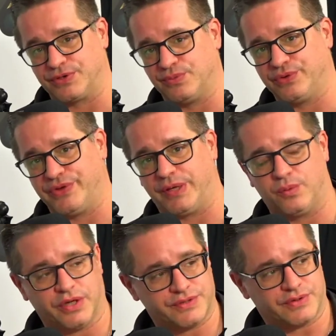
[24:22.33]
That
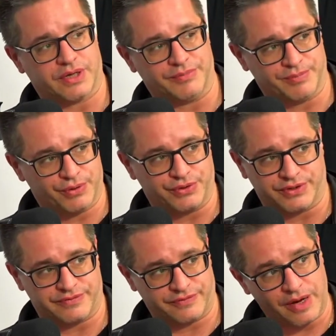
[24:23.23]
person will then want to
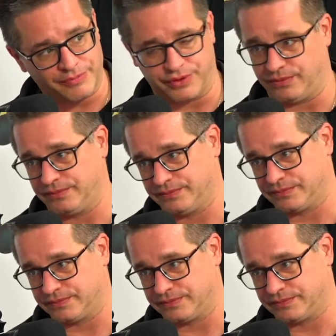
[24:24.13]
come and purchase from